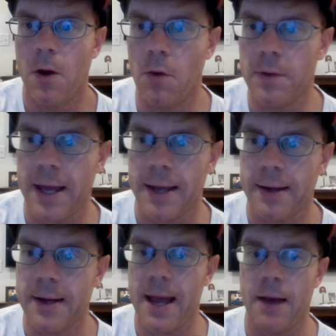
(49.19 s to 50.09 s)

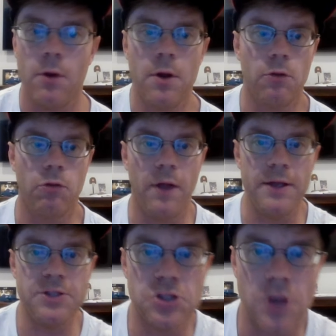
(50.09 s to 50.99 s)
Okay, now,
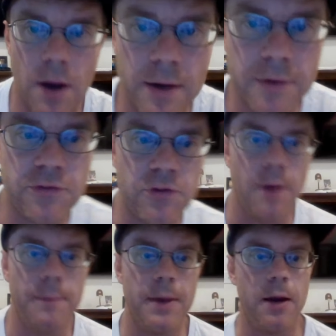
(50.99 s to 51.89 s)
let's talk
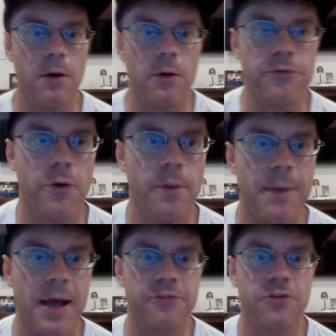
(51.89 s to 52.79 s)
some Arizona
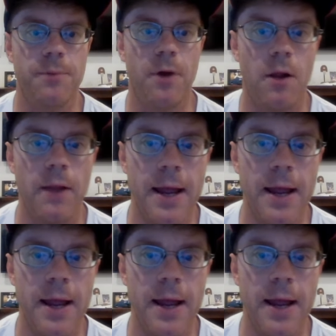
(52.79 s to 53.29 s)
basketball,